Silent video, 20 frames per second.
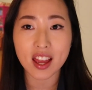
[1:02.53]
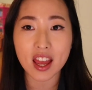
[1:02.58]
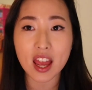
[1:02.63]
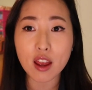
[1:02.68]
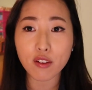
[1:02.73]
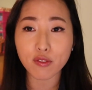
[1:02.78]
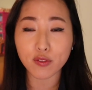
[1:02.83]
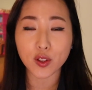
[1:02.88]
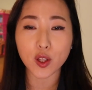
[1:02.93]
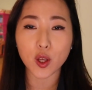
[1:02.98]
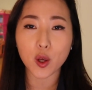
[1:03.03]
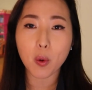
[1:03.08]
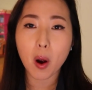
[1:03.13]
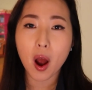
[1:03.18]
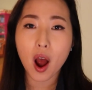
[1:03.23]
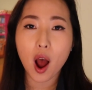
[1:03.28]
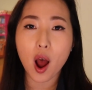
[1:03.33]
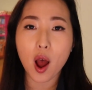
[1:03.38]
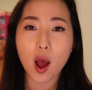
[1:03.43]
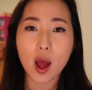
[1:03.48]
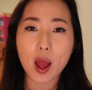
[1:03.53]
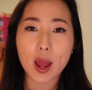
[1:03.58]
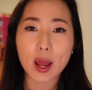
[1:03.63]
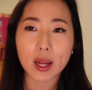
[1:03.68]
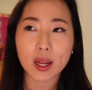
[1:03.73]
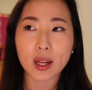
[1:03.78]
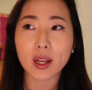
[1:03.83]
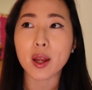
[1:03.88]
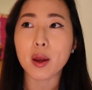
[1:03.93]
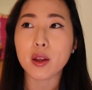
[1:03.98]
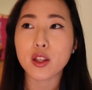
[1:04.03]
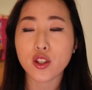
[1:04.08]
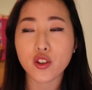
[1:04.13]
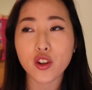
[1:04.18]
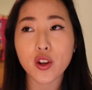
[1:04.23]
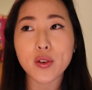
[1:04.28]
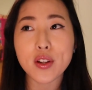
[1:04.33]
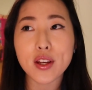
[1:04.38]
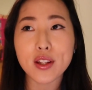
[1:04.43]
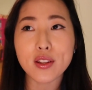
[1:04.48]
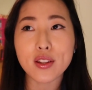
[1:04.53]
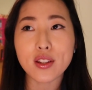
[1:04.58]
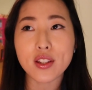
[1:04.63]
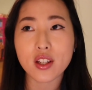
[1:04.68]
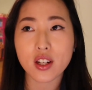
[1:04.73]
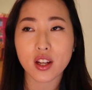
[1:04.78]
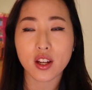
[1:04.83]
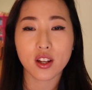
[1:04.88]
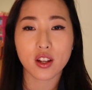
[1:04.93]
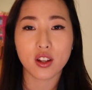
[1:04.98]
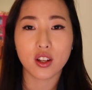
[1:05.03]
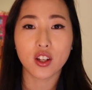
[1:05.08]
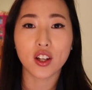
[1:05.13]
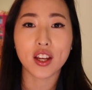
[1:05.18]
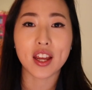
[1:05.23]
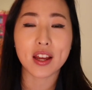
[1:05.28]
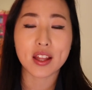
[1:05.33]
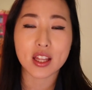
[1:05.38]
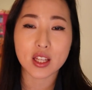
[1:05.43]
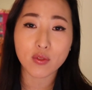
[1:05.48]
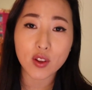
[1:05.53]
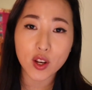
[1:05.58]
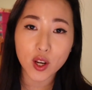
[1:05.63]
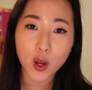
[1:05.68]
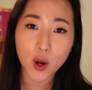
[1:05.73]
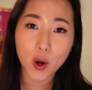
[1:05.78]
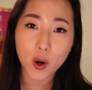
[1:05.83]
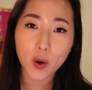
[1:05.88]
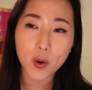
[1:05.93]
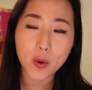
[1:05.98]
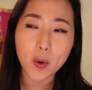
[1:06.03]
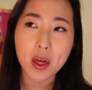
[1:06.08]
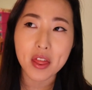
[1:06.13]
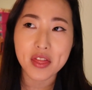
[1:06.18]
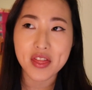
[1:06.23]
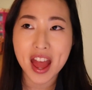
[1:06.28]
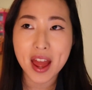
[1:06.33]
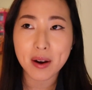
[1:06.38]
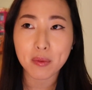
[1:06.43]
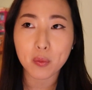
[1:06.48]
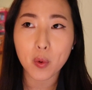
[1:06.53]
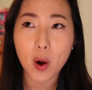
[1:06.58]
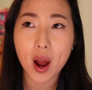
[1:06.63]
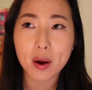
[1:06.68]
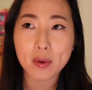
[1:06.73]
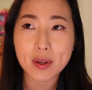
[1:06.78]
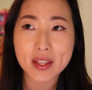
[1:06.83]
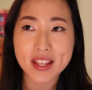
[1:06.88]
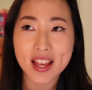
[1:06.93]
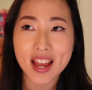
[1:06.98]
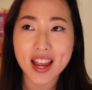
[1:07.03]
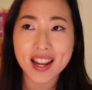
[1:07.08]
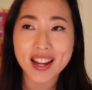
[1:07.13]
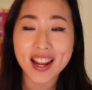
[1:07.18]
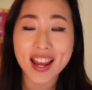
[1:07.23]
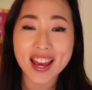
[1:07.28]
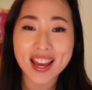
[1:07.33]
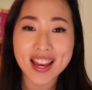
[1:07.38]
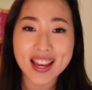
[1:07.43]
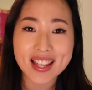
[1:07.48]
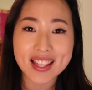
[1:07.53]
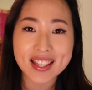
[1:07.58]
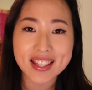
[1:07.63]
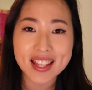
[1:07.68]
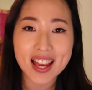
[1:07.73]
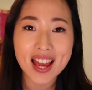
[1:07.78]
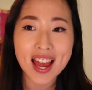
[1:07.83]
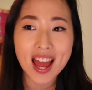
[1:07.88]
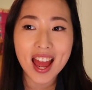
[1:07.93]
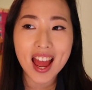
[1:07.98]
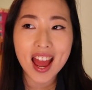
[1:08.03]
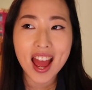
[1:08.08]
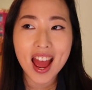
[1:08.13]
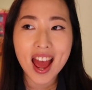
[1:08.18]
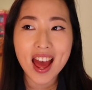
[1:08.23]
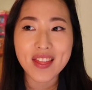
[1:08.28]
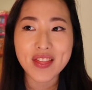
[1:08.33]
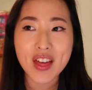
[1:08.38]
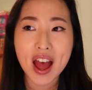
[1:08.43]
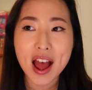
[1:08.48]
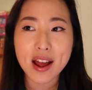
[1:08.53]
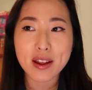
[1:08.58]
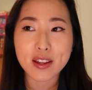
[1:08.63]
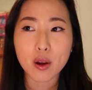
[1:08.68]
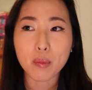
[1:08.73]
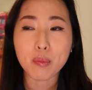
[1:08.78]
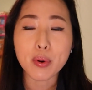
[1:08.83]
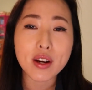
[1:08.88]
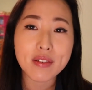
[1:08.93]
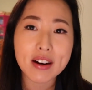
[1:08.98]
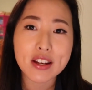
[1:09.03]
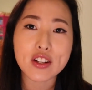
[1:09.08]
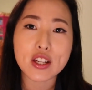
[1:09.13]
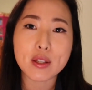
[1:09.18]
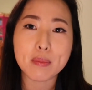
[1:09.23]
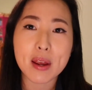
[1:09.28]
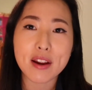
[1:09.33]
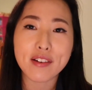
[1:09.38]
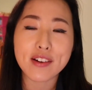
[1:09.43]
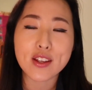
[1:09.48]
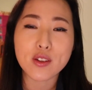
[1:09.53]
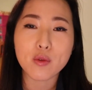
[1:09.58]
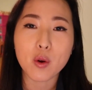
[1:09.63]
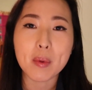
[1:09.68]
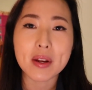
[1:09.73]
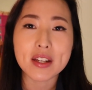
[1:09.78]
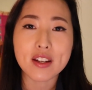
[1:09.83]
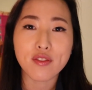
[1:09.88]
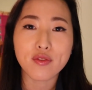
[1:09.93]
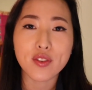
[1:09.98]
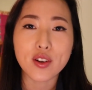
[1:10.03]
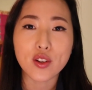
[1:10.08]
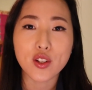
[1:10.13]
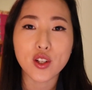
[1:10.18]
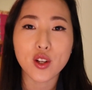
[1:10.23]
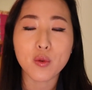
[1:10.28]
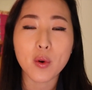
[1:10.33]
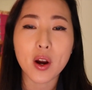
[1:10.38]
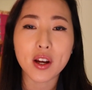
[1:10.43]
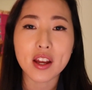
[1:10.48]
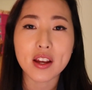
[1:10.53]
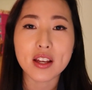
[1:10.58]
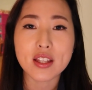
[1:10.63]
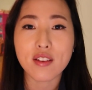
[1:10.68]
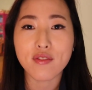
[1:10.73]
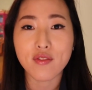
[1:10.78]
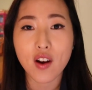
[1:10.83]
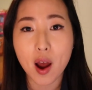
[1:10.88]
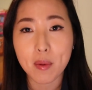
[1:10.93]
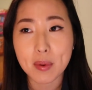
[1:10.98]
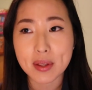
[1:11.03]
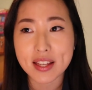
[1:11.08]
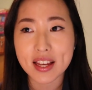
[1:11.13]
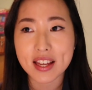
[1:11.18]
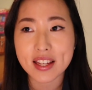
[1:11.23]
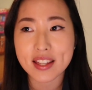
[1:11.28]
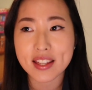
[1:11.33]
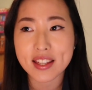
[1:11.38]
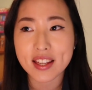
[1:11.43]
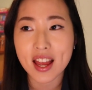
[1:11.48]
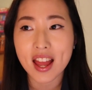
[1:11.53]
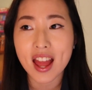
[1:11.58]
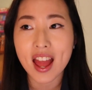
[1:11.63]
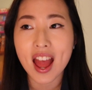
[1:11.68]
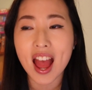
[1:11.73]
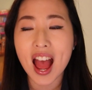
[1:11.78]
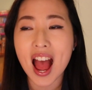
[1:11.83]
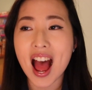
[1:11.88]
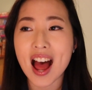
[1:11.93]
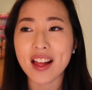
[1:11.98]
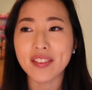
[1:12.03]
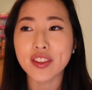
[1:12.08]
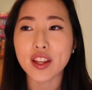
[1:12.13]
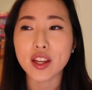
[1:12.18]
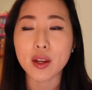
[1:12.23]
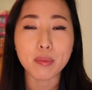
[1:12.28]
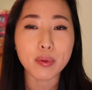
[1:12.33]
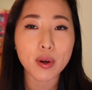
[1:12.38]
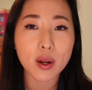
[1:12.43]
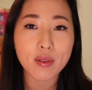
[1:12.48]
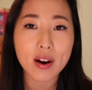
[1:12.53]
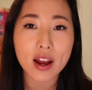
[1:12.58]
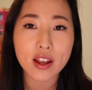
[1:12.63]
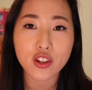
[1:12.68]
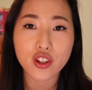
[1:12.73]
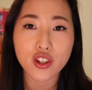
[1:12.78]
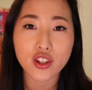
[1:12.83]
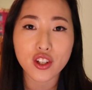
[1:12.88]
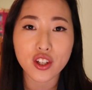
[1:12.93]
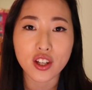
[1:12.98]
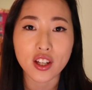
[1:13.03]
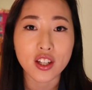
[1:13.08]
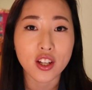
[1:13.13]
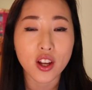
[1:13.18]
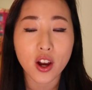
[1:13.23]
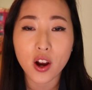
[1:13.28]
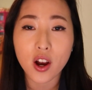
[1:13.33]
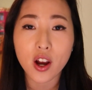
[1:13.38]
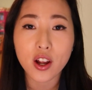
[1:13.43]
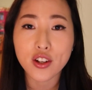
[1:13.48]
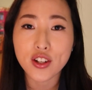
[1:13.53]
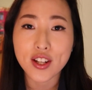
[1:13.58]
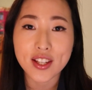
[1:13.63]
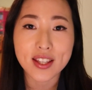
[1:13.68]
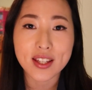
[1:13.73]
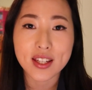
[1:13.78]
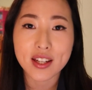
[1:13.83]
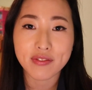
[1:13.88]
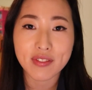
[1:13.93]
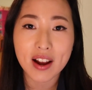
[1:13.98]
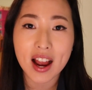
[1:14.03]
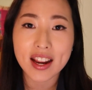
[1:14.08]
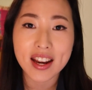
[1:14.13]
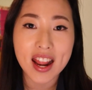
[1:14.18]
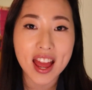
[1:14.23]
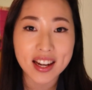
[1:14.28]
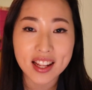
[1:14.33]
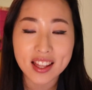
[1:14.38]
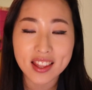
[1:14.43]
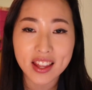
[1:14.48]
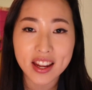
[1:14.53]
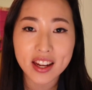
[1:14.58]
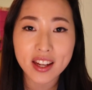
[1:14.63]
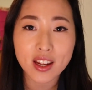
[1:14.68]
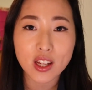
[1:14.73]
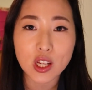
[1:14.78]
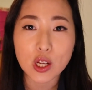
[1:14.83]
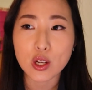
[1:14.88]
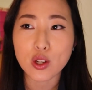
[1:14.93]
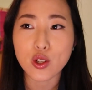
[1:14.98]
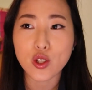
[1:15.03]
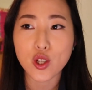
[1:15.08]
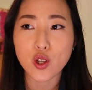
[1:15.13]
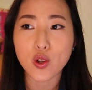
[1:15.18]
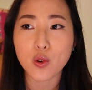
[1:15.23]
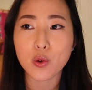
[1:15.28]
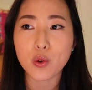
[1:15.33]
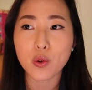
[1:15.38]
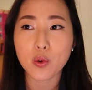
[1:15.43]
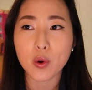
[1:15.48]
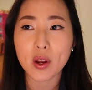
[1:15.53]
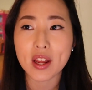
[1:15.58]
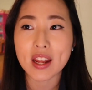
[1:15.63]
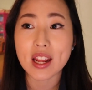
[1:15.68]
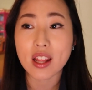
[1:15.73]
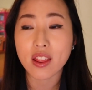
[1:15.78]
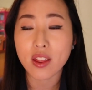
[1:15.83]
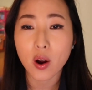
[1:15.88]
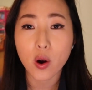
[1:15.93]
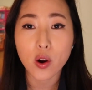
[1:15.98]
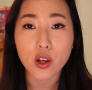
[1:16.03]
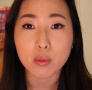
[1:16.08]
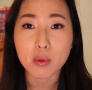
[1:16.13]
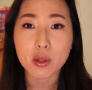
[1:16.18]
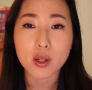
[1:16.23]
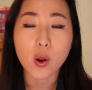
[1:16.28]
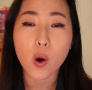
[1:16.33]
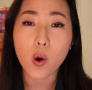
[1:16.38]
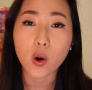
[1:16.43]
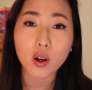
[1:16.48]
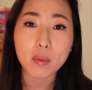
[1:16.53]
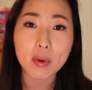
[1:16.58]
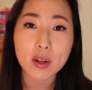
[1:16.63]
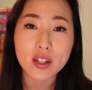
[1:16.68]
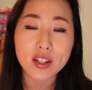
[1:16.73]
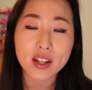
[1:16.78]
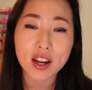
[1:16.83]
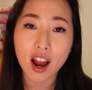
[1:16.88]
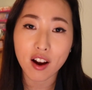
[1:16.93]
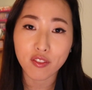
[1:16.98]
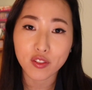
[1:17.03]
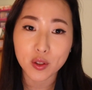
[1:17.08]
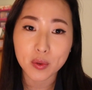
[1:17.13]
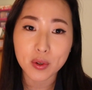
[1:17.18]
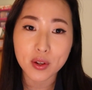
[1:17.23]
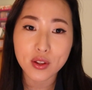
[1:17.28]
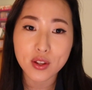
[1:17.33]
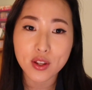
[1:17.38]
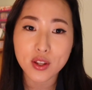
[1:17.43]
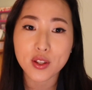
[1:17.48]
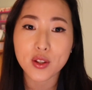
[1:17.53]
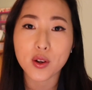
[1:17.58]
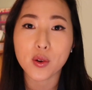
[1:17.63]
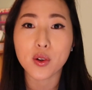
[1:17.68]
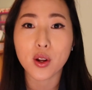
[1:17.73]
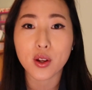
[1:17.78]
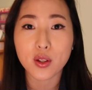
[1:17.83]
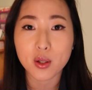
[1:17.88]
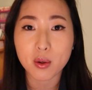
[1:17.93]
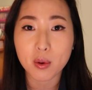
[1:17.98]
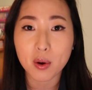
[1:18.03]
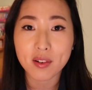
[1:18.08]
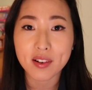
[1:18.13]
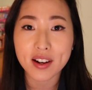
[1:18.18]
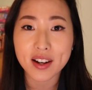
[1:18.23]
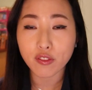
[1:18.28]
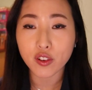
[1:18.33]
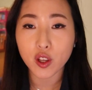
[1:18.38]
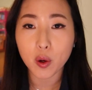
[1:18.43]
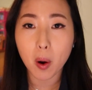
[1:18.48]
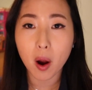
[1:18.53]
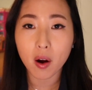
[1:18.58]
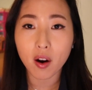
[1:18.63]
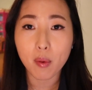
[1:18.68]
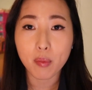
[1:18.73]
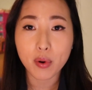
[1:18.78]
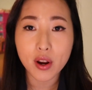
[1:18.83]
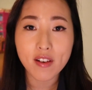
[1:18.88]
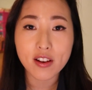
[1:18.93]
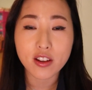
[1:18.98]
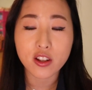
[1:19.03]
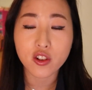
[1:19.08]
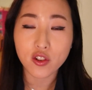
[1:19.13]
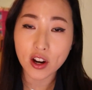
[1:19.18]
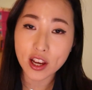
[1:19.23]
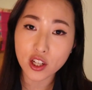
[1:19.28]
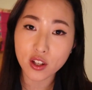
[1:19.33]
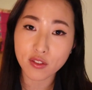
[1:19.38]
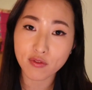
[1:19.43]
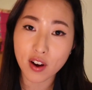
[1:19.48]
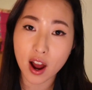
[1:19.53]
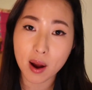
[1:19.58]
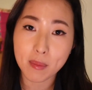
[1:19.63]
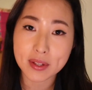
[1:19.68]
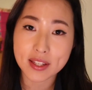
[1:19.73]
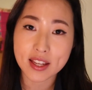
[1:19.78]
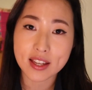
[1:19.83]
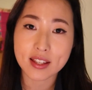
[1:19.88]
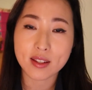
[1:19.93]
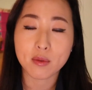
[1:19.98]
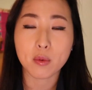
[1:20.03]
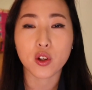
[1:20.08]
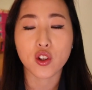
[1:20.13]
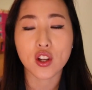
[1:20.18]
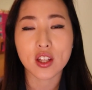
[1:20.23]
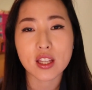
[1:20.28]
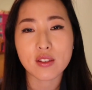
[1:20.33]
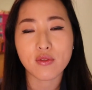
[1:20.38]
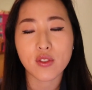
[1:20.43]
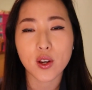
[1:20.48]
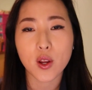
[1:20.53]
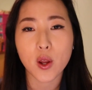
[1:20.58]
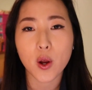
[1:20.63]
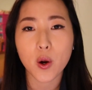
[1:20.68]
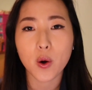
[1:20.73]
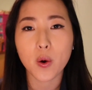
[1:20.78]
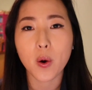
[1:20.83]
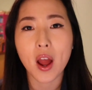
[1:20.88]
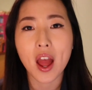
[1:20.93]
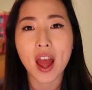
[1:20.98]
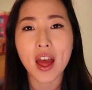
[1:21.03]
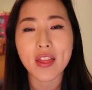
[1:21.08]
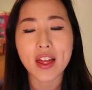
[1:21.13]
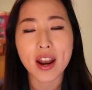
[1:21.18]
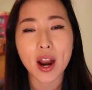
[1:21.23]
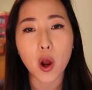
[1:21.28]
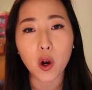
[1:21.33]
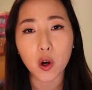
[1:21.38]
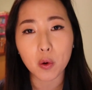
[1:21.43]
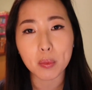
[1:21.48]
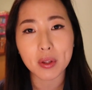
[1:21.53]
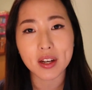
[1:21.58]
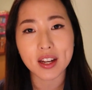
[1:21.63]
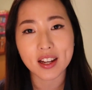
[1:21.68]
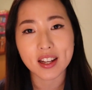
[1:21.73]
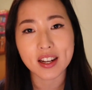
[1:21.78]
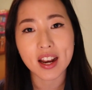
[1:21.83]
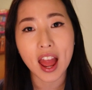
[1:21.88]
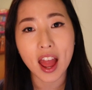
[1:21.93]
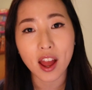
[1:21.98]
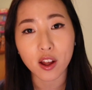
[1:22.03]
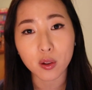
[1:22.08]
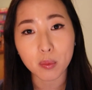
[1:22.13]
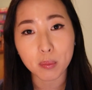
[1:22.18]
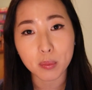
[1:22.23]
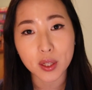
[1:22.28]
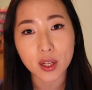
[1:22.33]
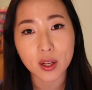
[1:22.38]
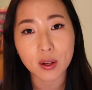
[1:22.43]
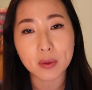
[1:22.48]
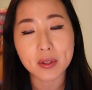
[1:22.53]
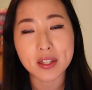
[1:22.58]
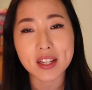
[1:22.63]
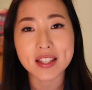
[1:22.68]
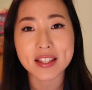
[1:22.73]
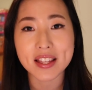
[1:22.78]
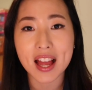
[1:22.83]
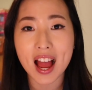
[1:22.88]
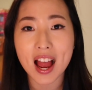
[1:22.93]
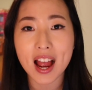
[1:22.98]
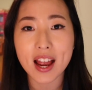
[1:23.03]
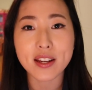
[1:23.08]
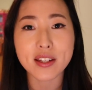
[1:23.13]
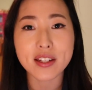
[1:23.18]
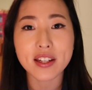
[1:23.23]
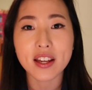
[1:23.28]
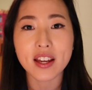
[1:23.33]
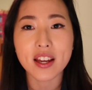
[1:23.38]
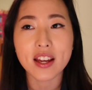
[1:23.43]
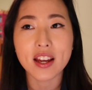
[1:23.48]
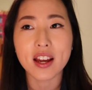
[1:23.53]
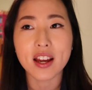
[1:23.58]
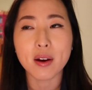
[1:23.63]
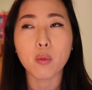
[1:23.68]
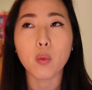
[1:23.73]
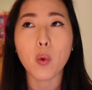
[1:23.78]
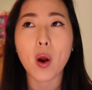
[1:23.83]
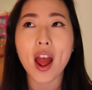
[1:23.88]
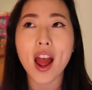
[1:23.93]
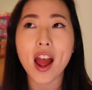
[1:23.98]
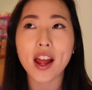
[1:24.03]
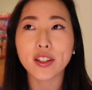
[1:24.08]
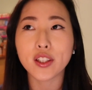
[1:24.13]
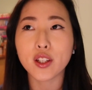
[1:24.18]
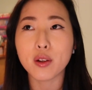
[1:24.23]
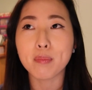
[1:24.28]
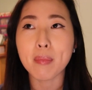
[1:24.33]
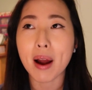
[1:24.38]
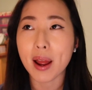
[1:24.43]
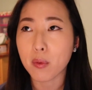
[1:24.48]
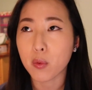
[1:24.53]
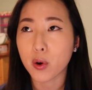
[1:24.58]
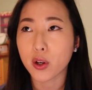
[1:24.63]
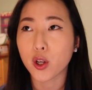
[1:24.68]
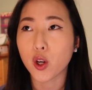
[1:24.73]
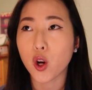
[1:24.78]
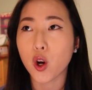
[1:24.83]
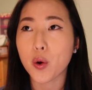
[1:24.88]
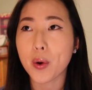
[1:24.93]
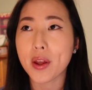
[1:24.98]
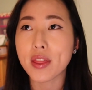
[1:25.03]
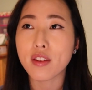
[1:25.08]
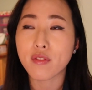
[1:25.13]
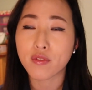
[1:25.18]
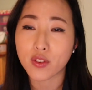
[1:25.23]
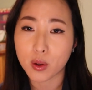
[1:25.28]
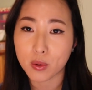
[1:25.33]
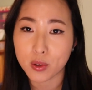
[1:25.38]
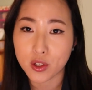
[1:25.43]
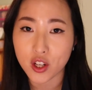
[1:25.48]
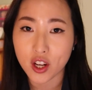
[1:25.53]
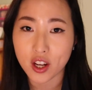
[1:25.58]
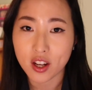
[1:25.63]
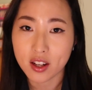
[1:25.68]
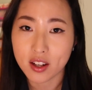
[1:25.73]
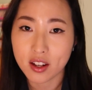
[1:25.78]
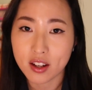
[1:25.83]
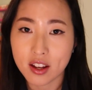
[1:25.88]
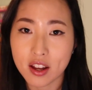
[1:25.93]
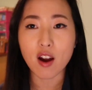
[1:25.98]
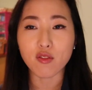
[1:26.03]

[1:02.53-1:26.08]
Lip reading: If you are a student looking at this video, then what I would say is that your pre-reg experience will be different to working as a pharmacist, and that your pre-reg year doesn't define anything. You can do either hospital or community afterwards, so not to worry. If you are a pre-registration pharmacist watching this video, then I hope that it can help you decide where you might want to go in the future.